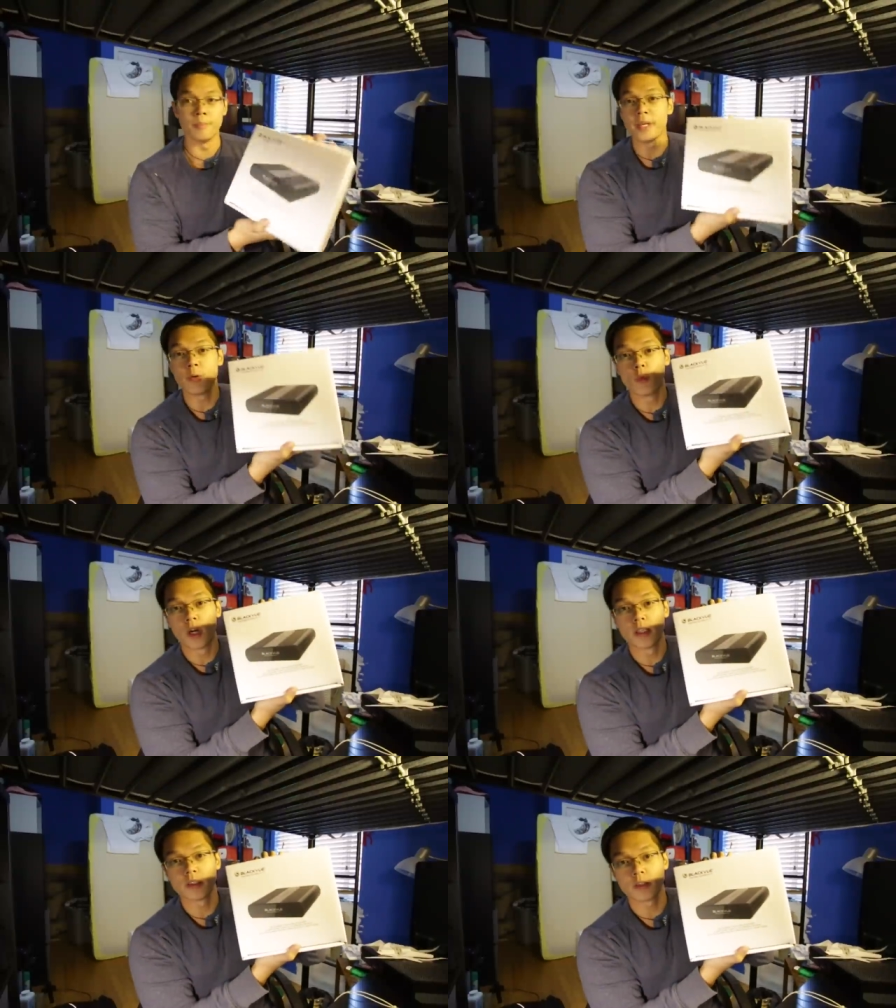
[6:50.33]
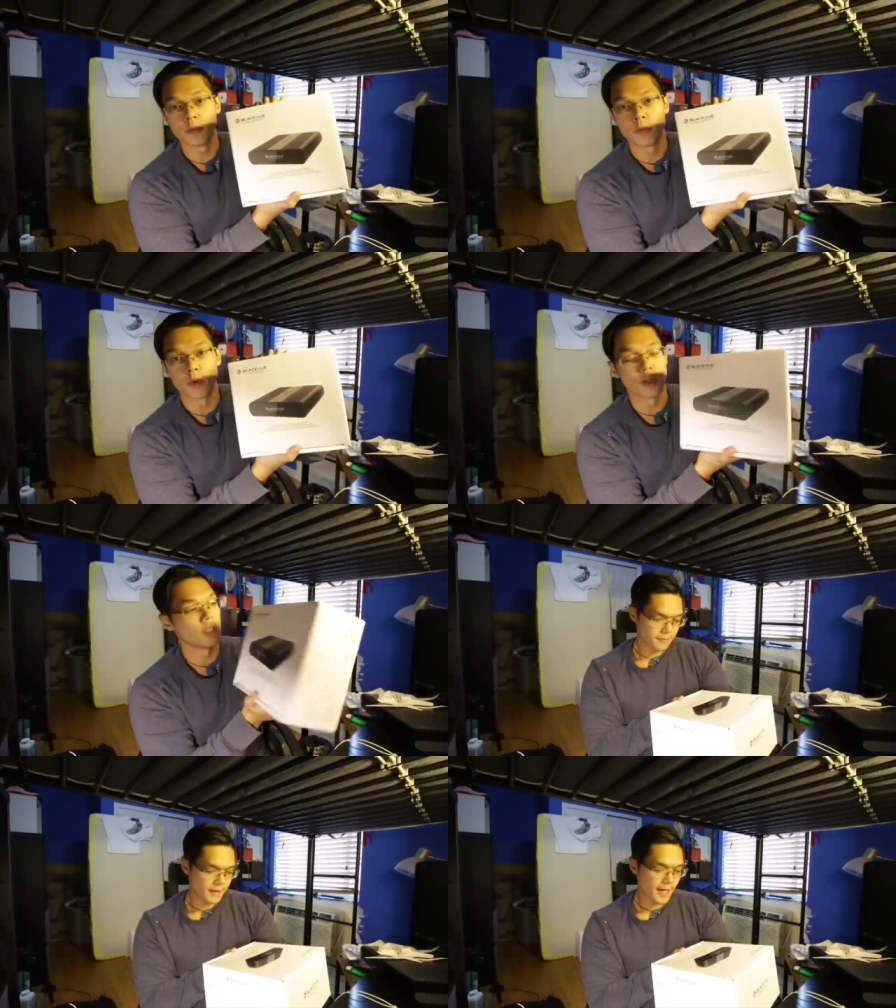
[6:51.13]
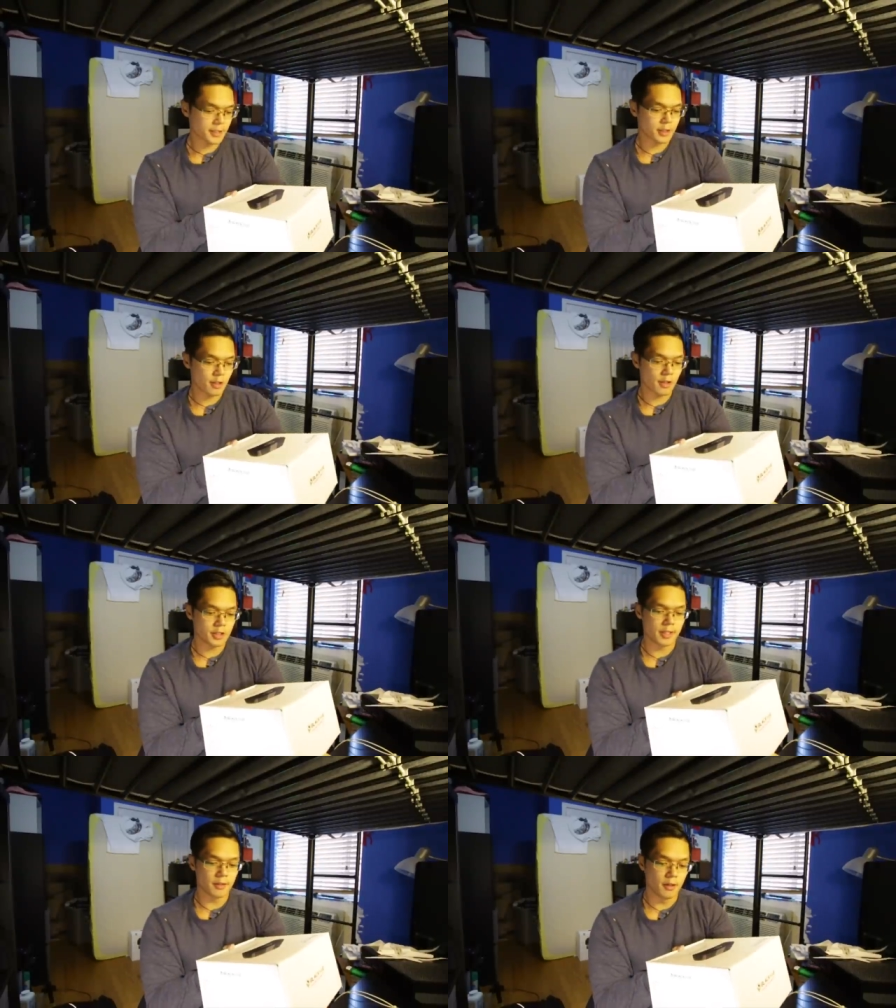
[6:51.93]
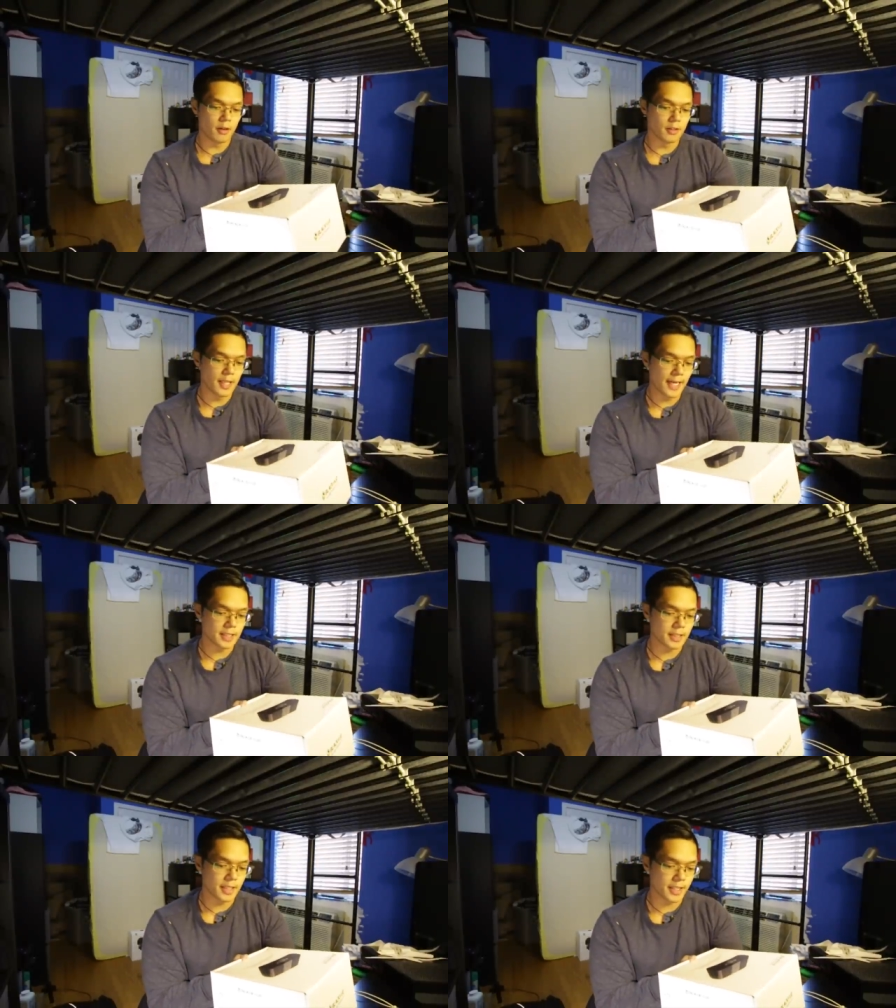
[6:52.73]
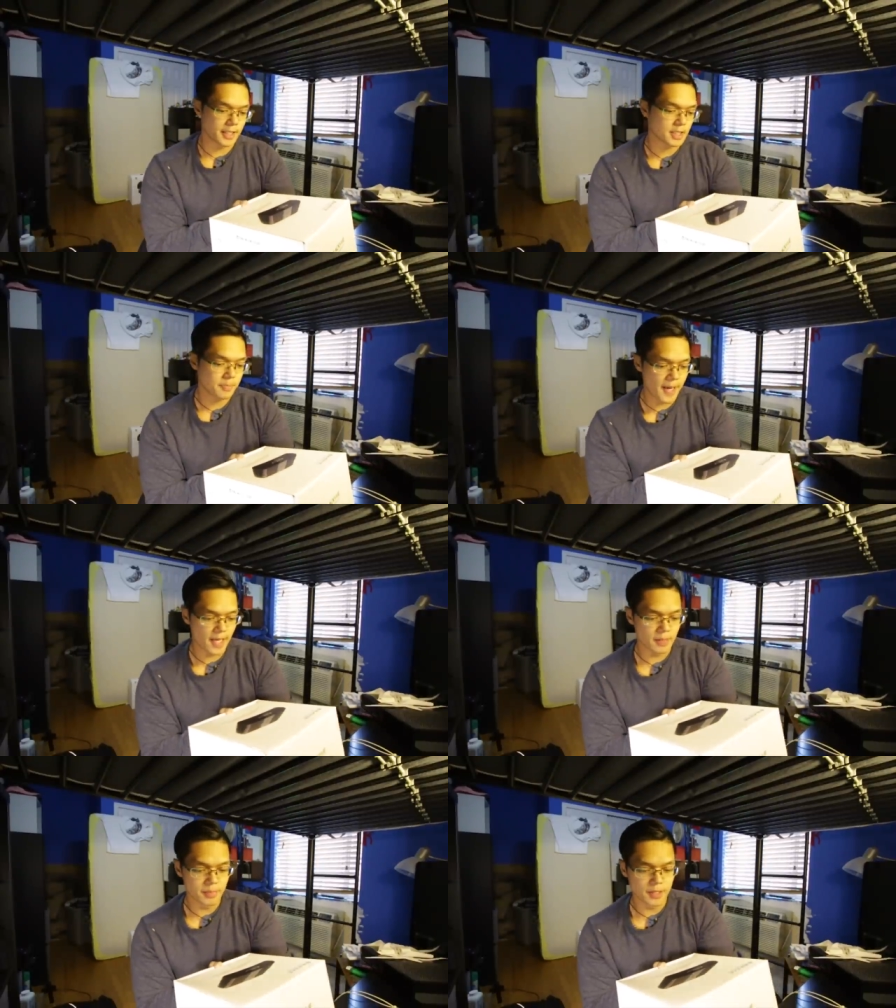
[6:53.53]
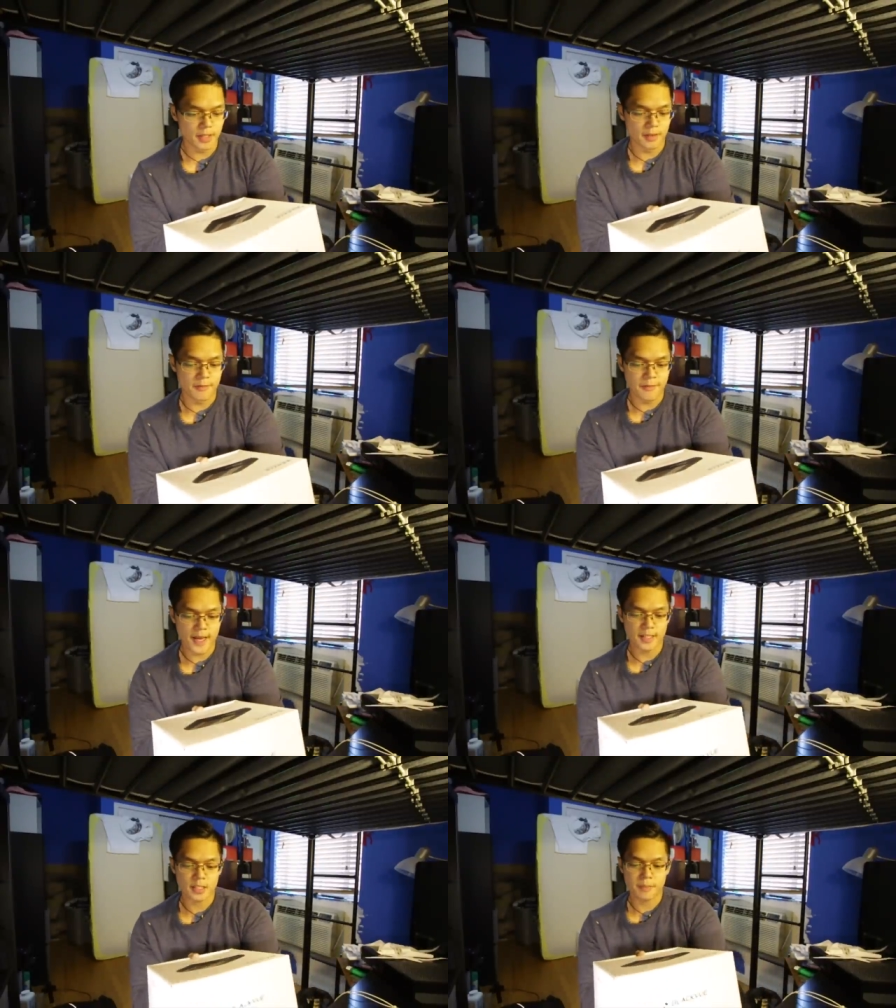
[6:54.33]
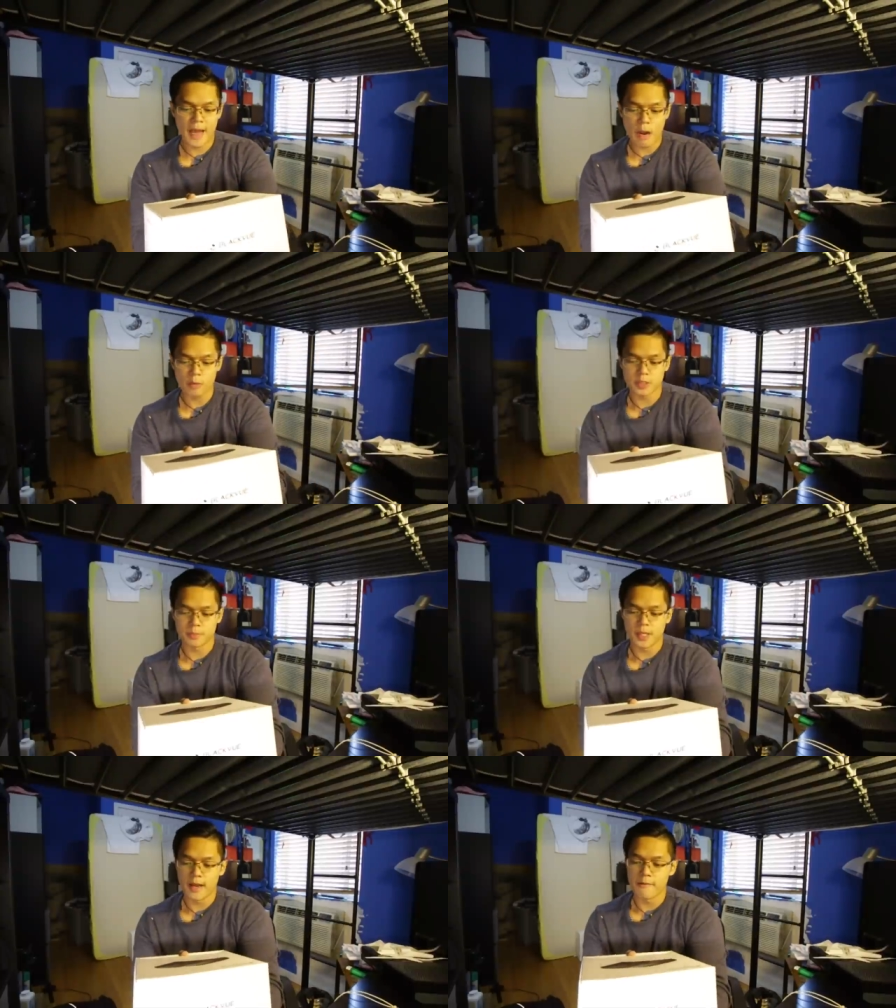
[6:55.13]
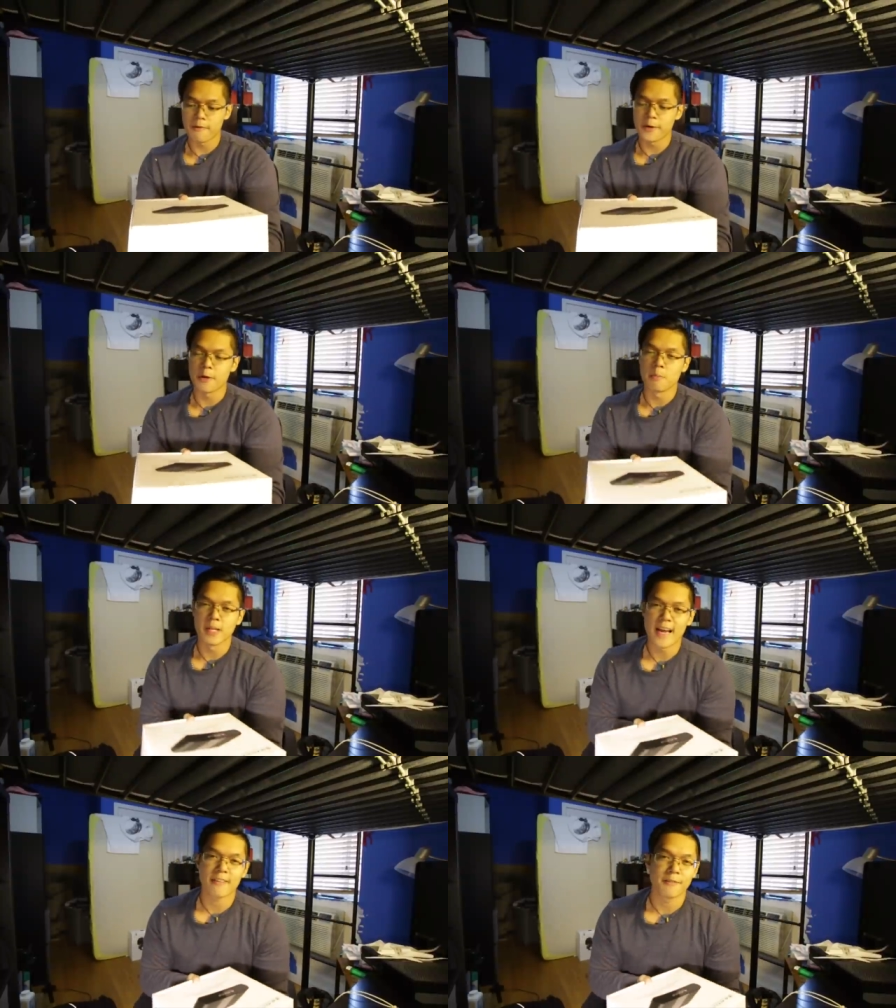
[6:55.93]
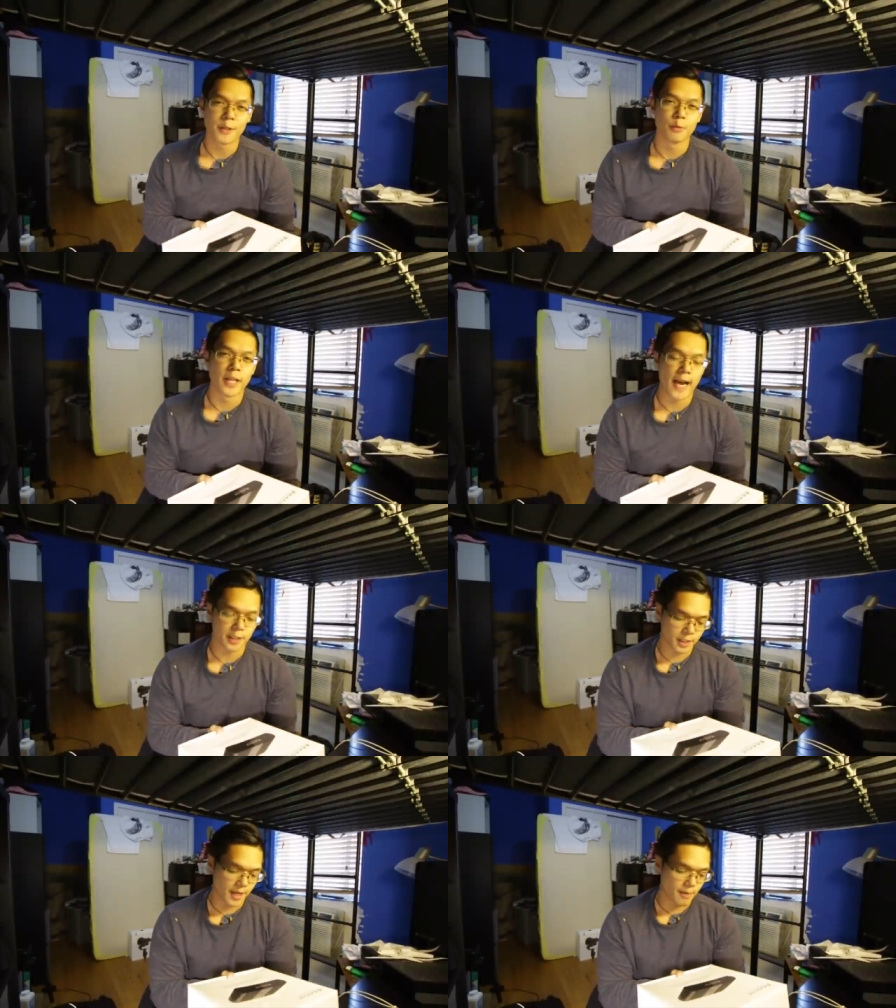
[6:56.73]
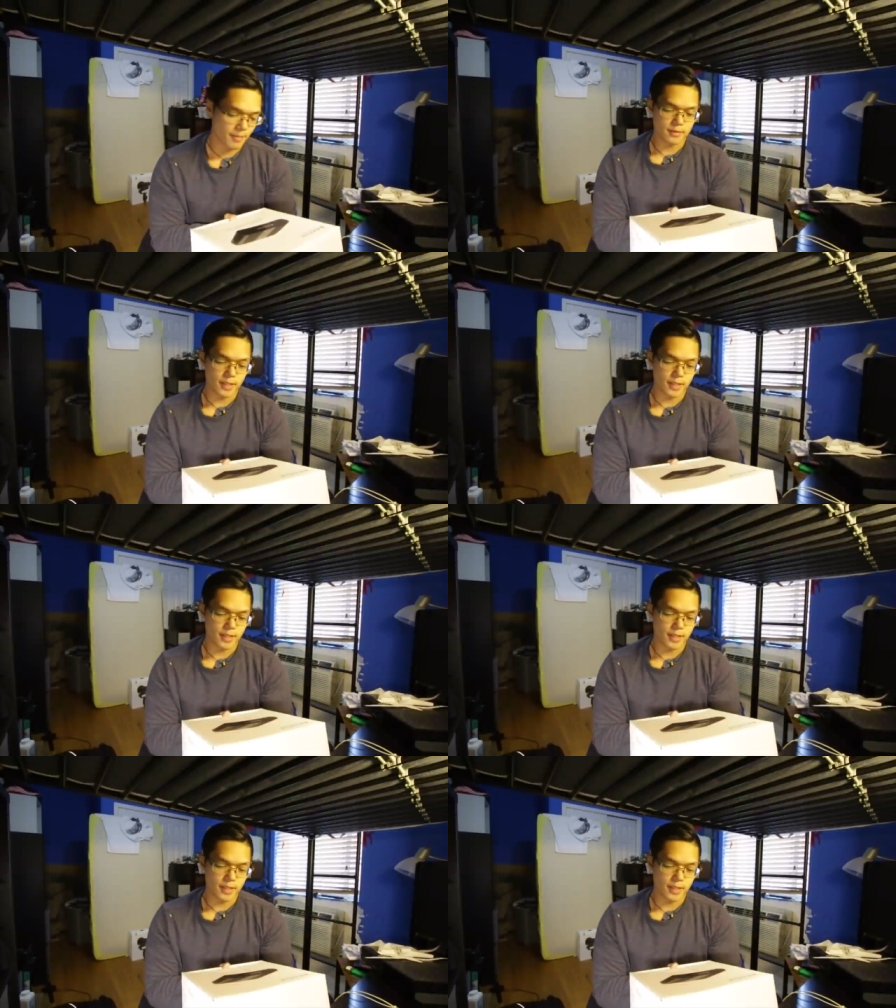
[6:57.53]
B124. Fast charging, long lasting, expandable, advanced power supply for your Blackvue dash cam.